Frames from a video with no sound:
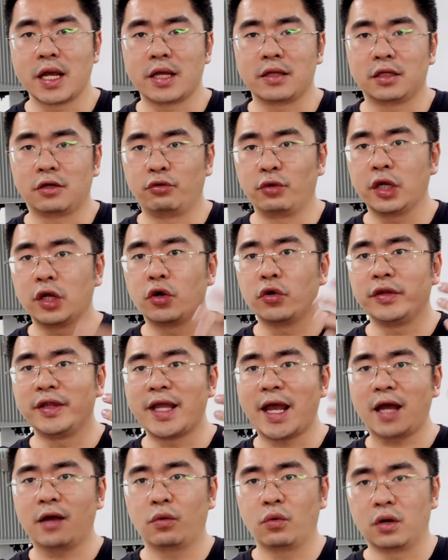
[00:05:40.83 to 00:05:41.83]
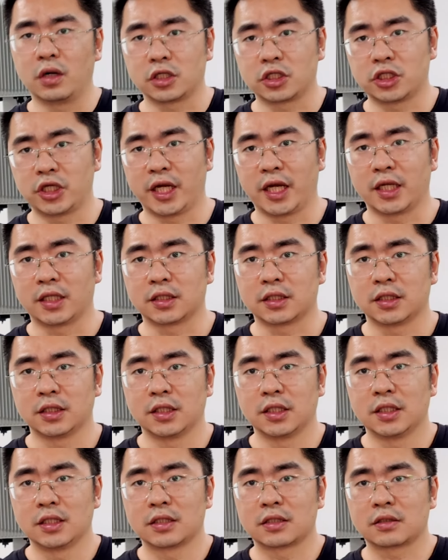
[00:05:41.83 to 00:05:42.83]
in the real network chain.
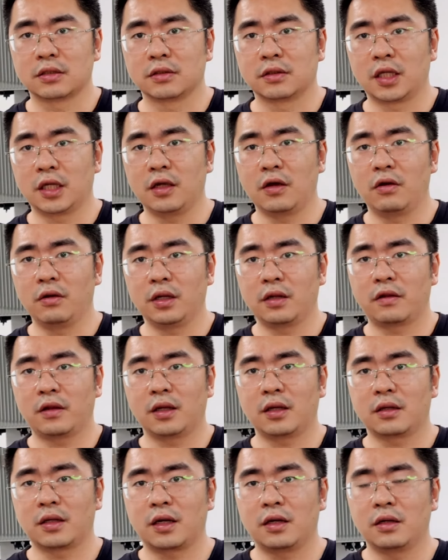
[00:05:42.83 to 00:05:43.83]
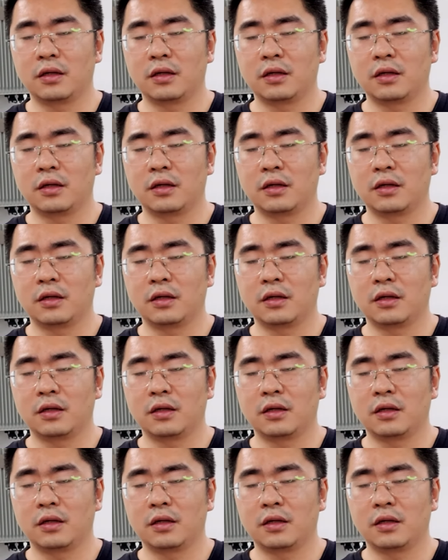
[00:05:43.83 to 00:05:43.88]
So they only think